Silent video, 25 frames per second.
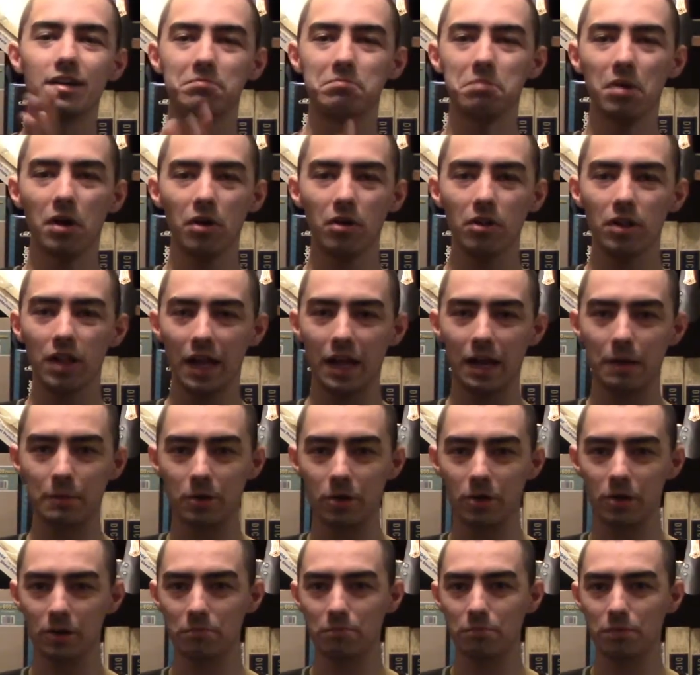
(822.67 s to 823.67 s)
pole
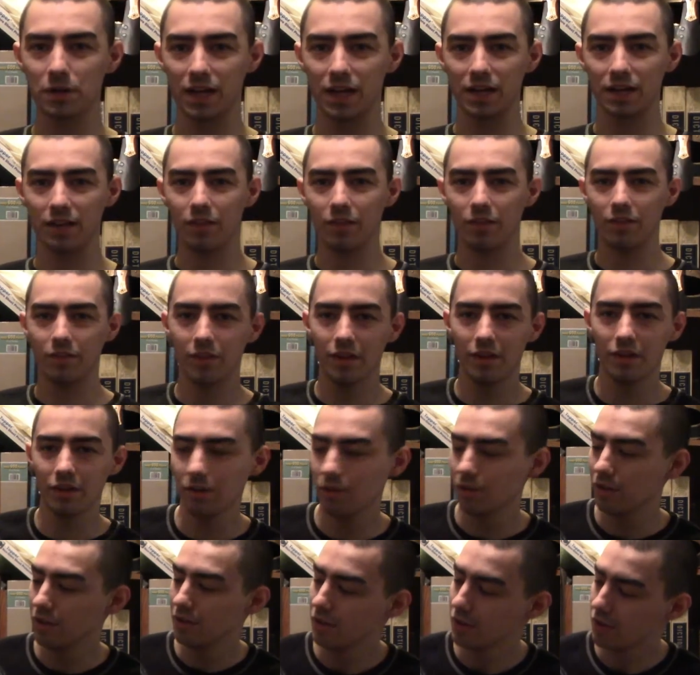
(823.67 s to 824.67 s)
hammer, but still